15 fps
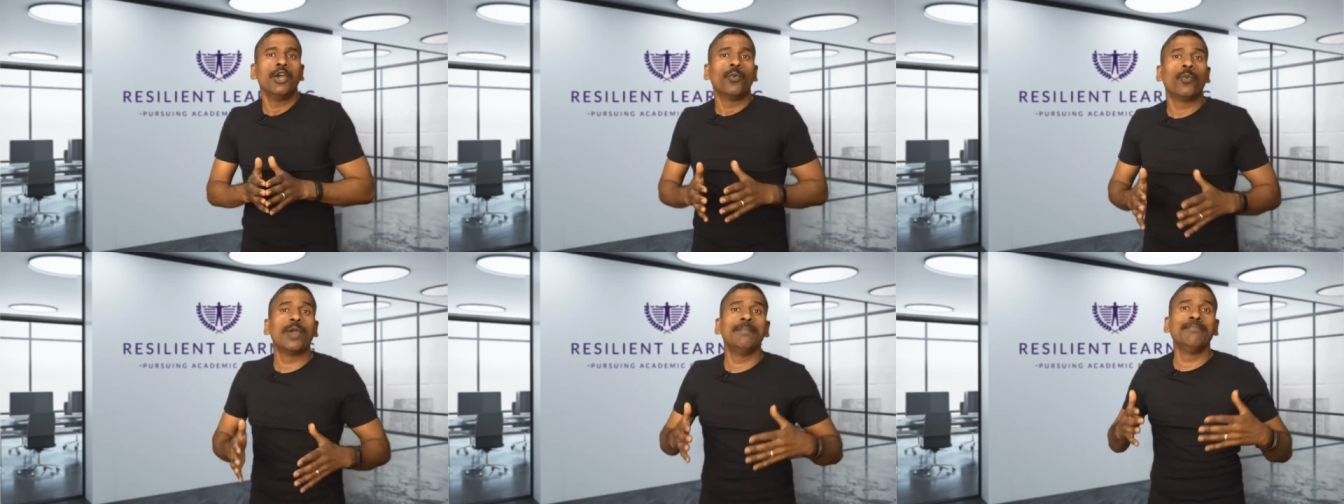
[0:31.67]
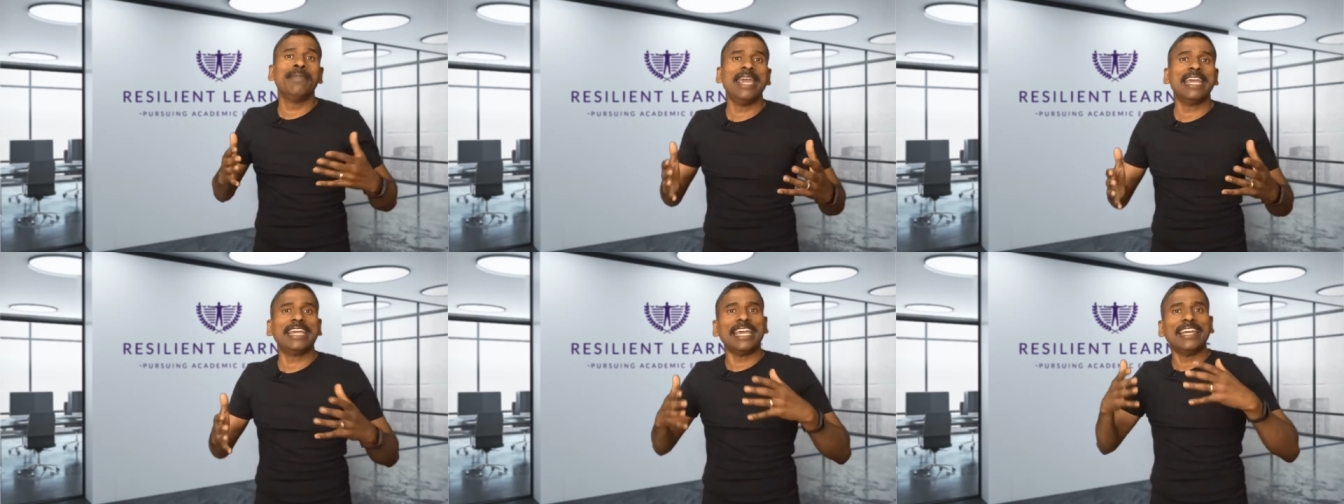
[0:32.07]
We
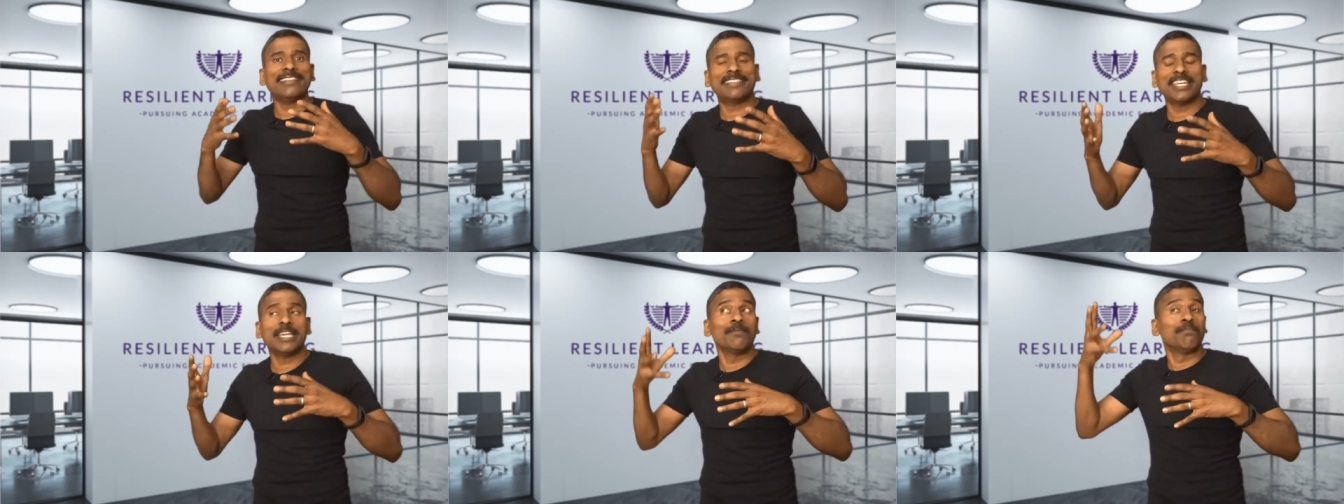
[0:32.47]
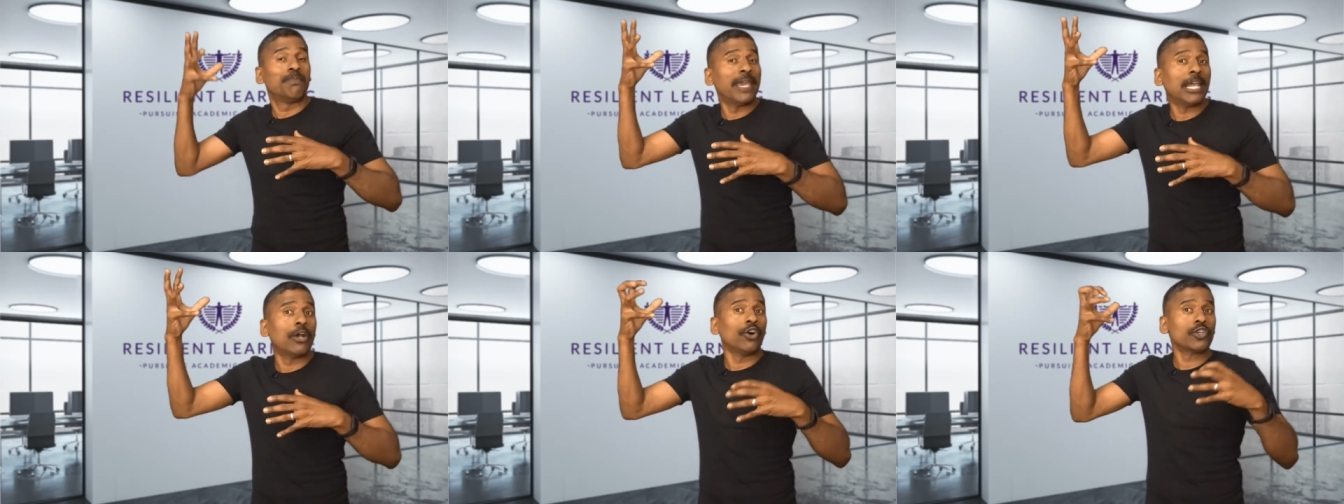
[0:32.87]
make a thing
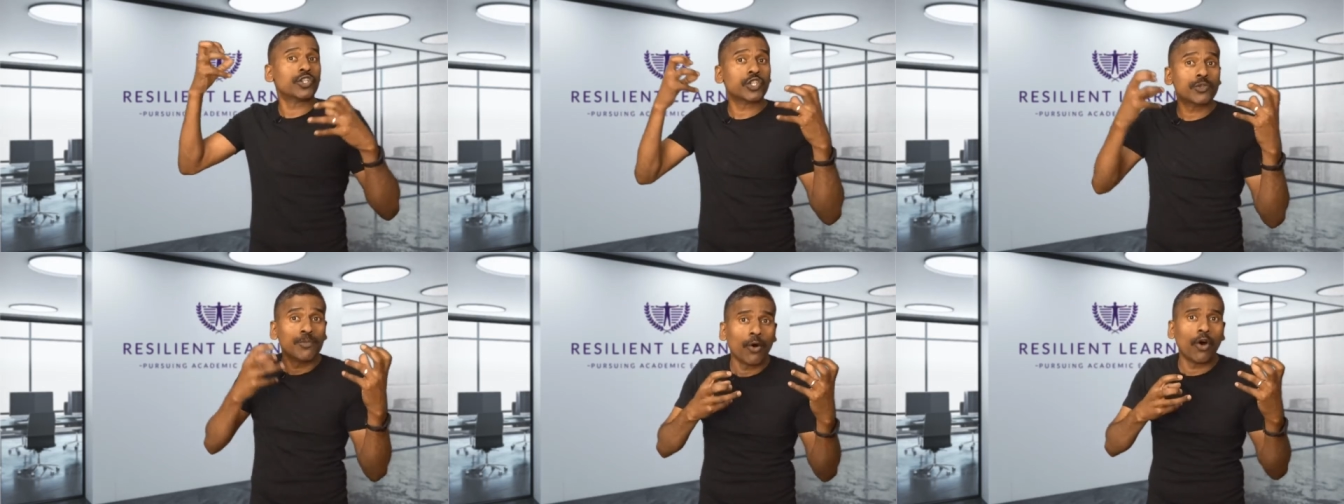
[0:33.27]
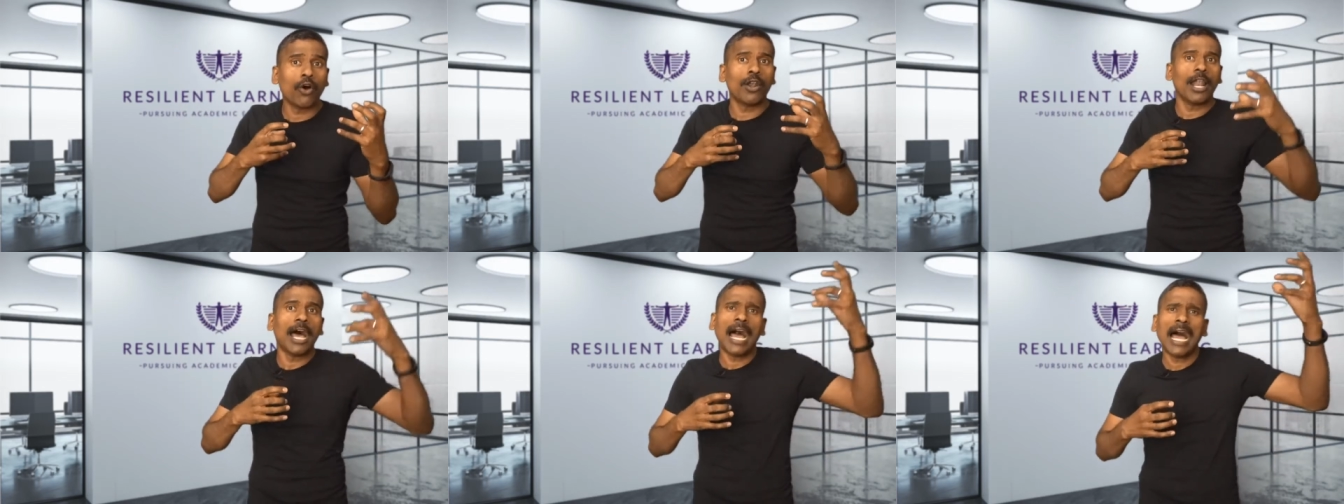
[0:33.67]
big or
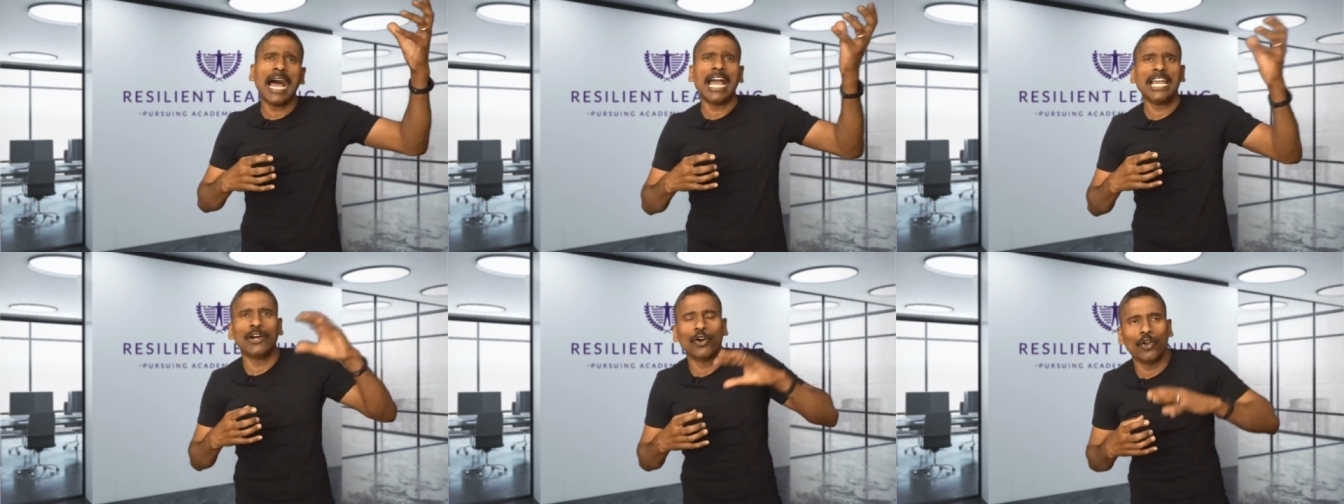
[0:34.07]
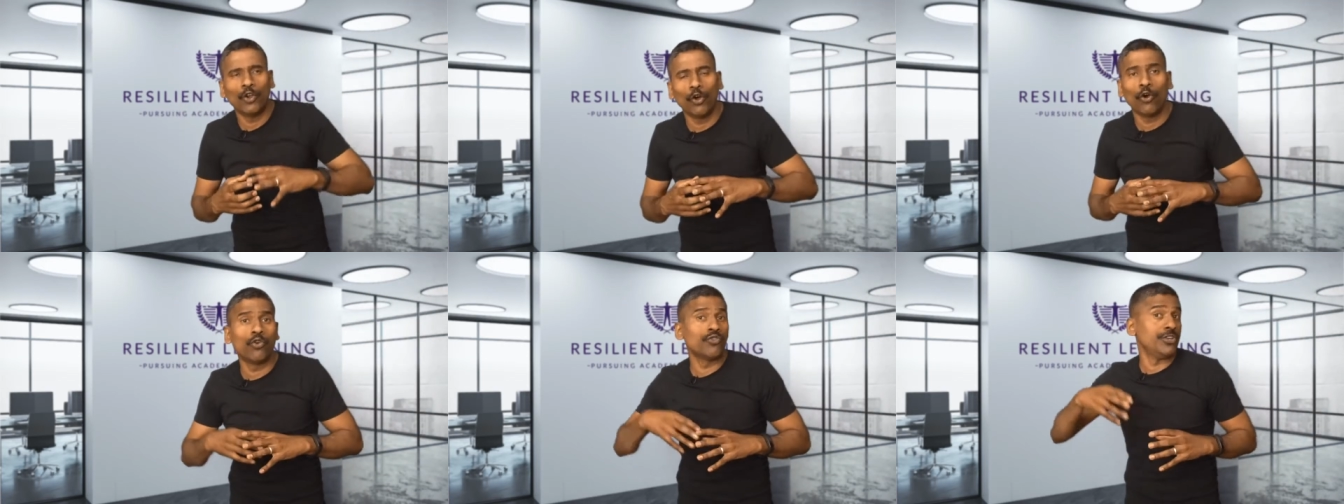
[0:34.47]
small, high or
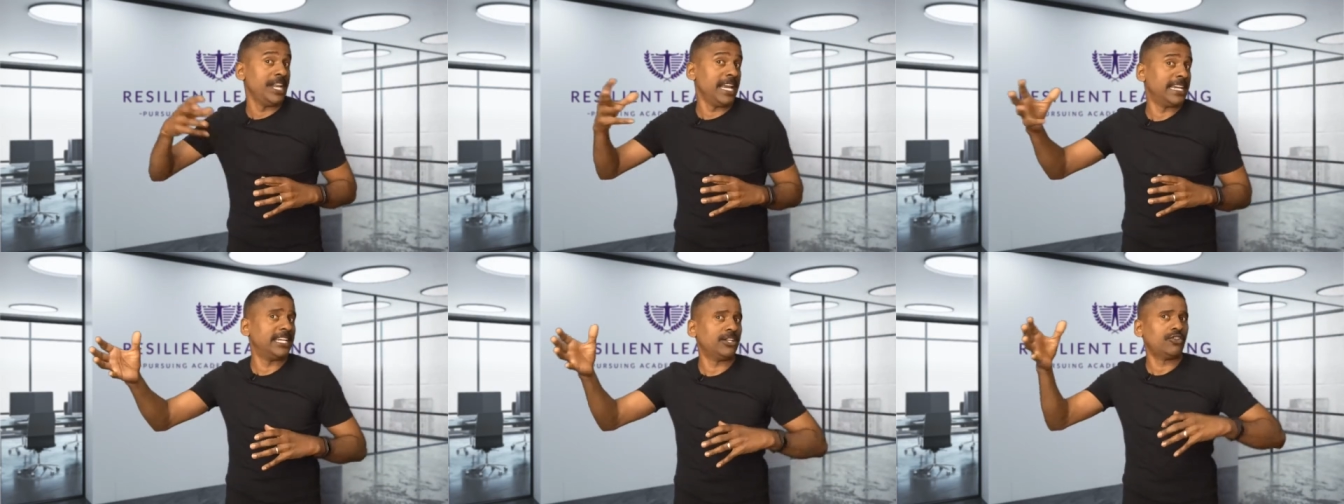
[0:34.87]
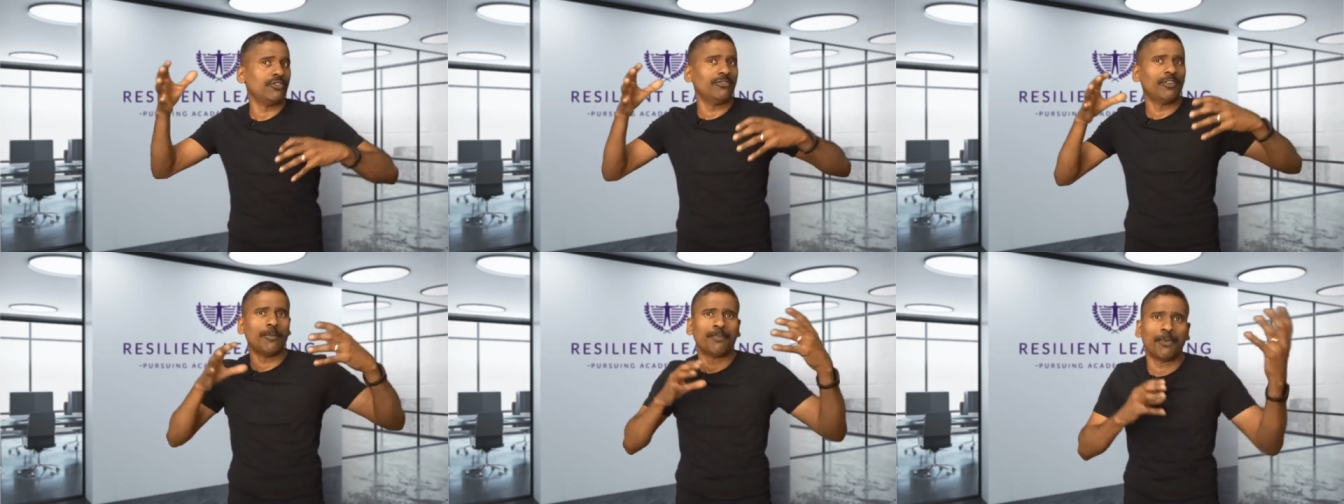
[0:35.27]
low, negative
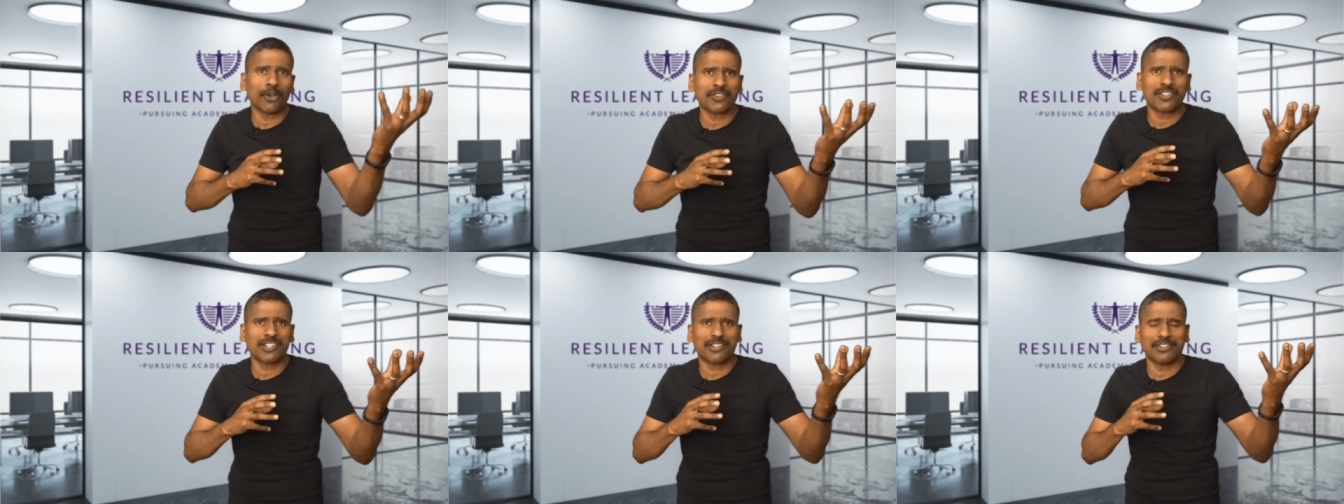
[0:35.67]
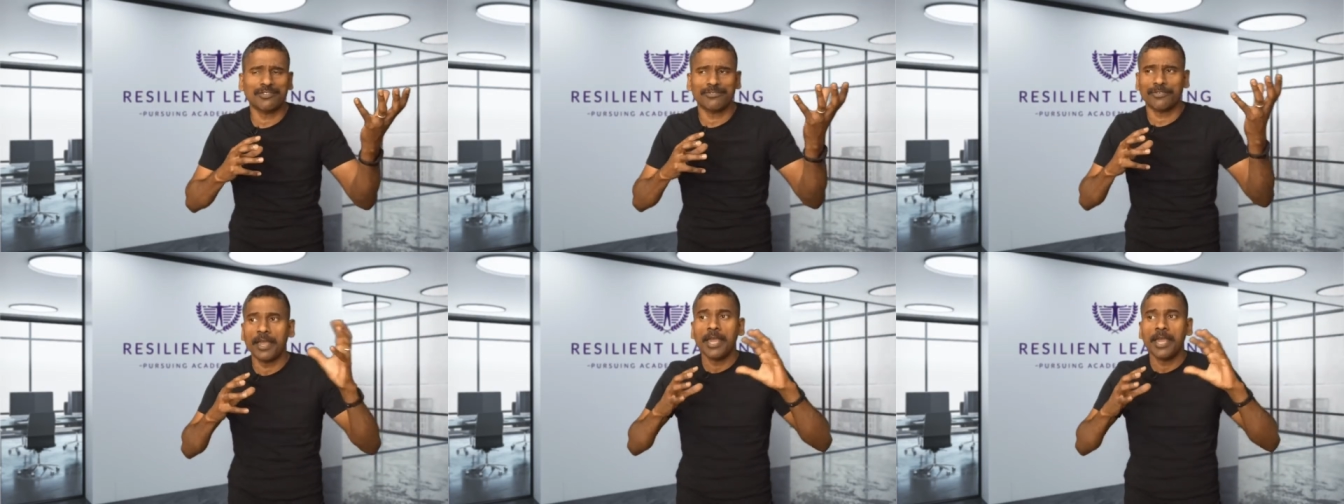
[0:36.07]
or positive